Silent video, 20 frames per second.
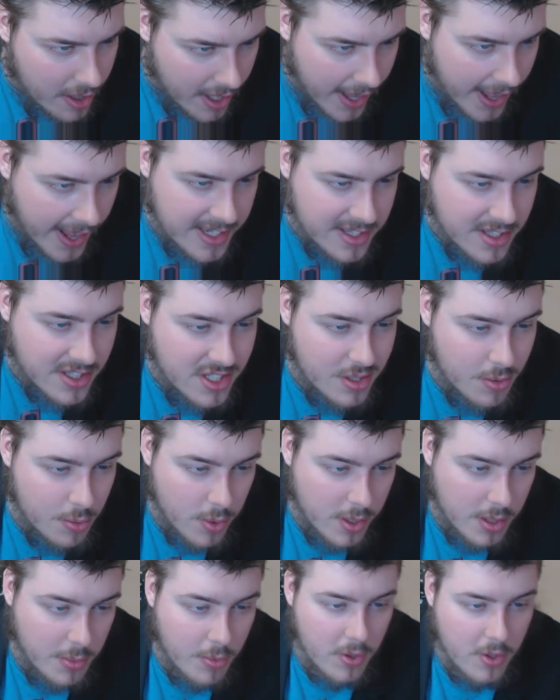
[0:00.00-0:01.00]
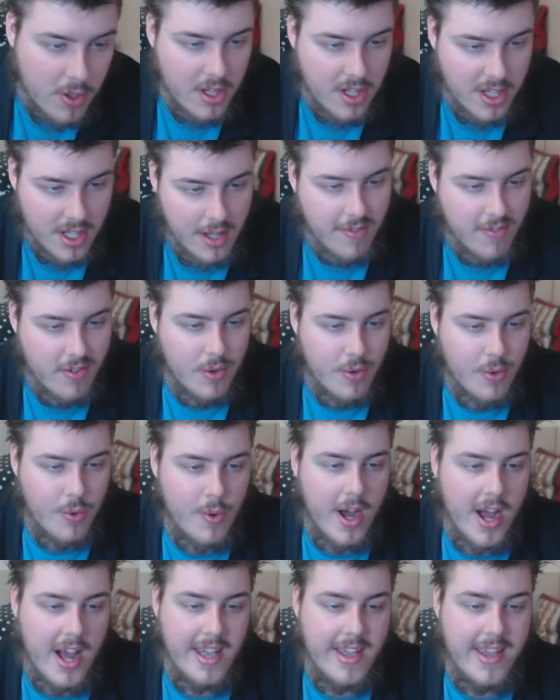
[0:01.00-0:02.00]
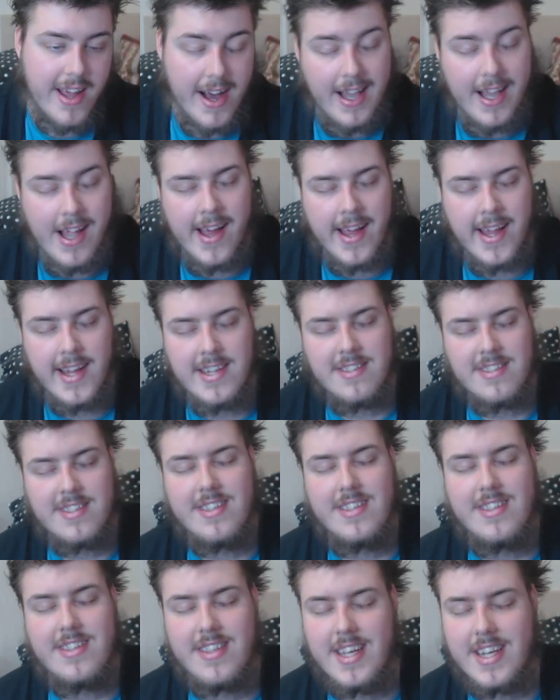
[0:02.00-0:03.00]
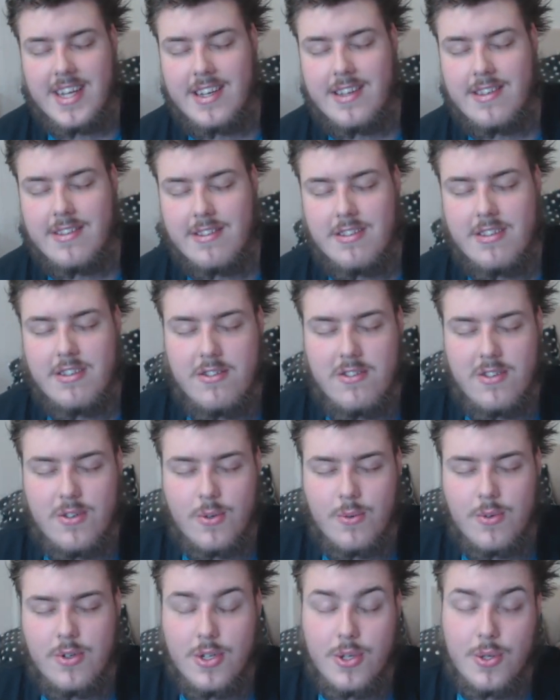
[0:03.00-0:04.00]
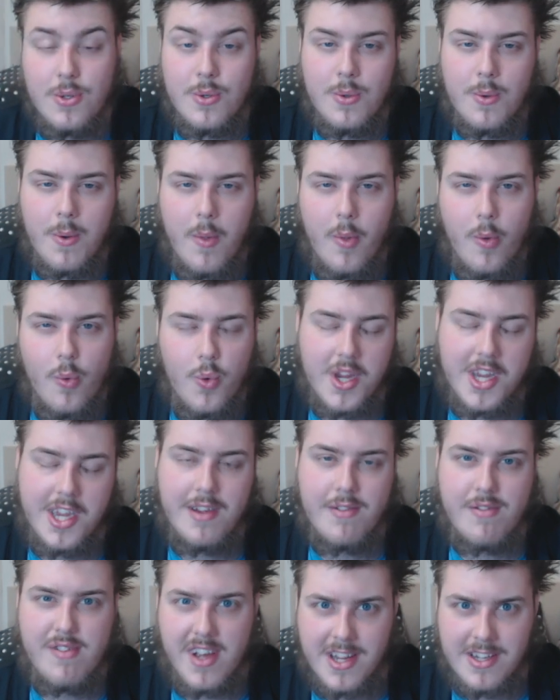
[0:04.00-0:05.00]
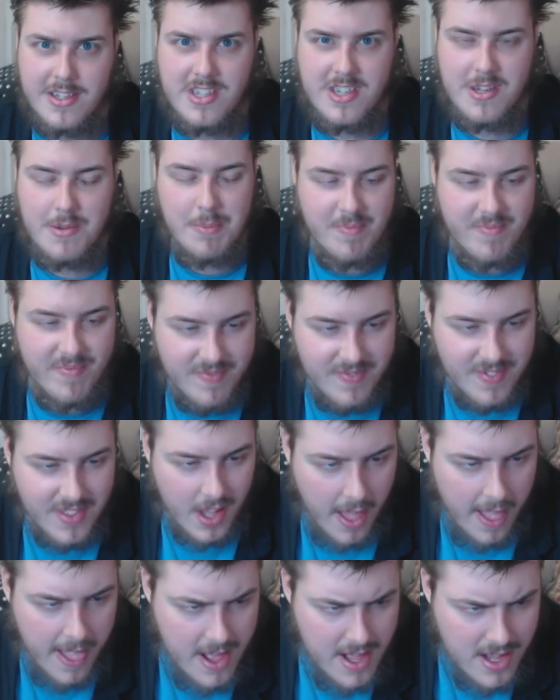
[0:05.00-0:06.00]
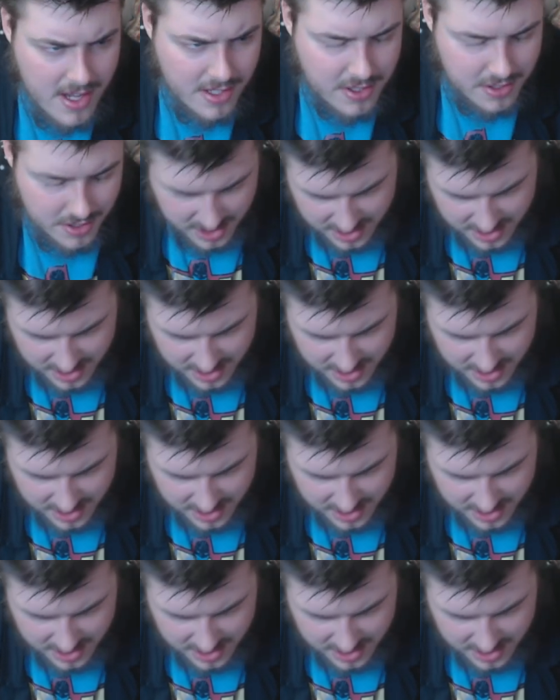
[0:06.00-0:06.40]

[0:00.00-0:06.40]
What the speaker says: lads, we will give you and allies things to do, winky face. So